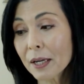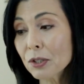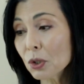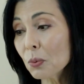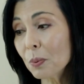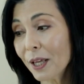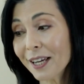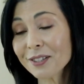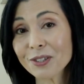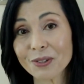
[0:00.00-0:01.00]
but I do
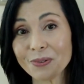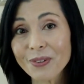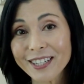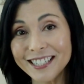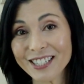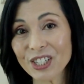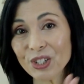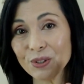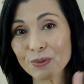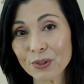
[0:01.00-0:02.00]
plan to
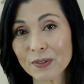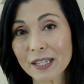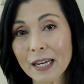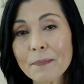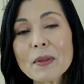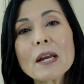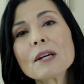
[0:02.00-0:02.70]
continue using it.